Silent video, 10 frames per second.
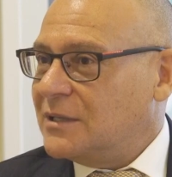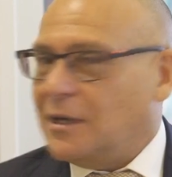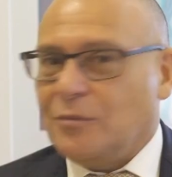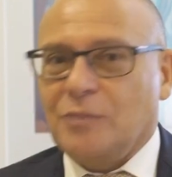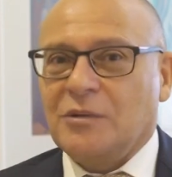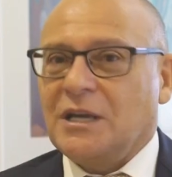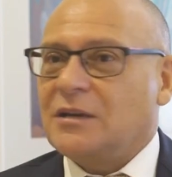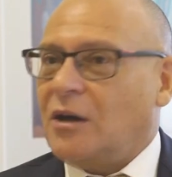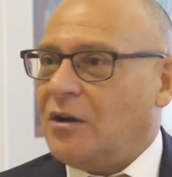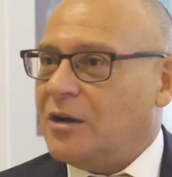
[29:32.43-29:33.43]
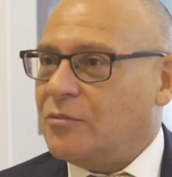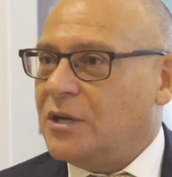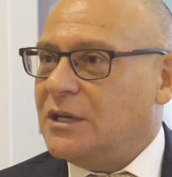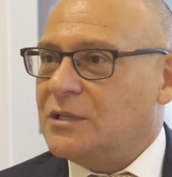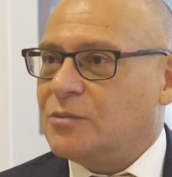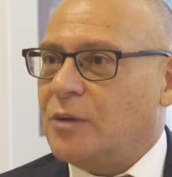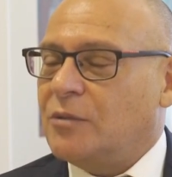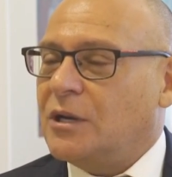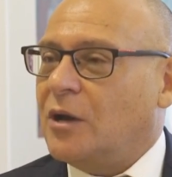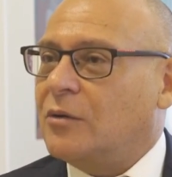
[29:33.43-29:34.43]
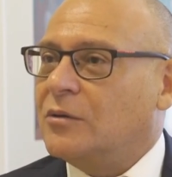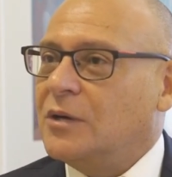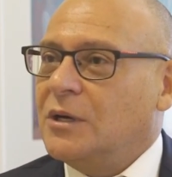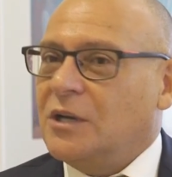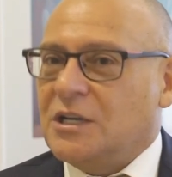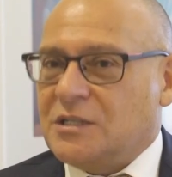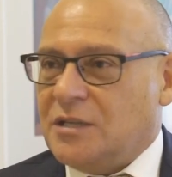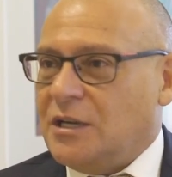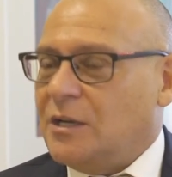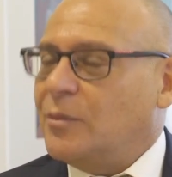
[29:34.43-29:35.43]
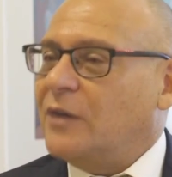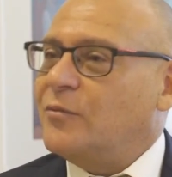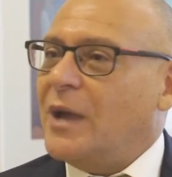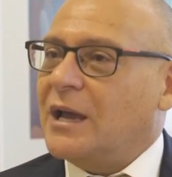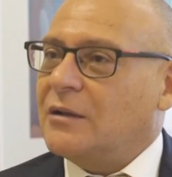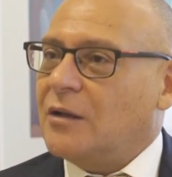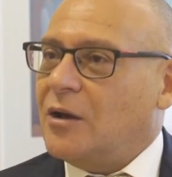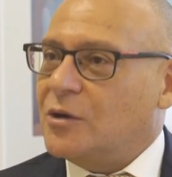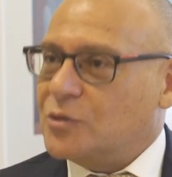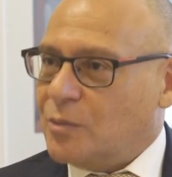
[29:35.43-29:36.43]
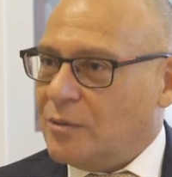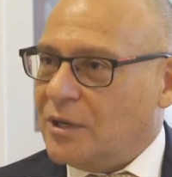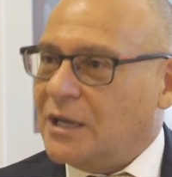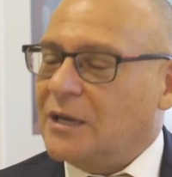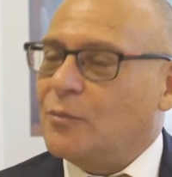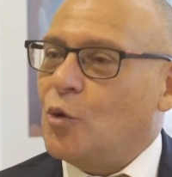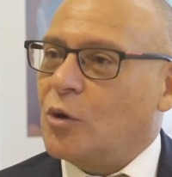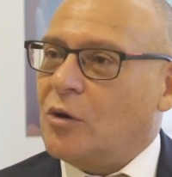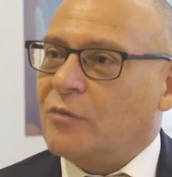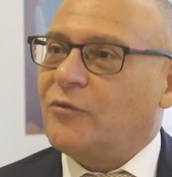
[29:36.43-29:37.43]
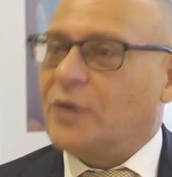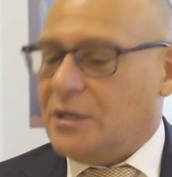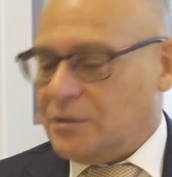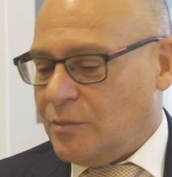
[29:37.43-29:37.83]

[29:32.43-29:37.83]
When we get high reads, when we know it's sitting above mag lows, when we're getting more confidence,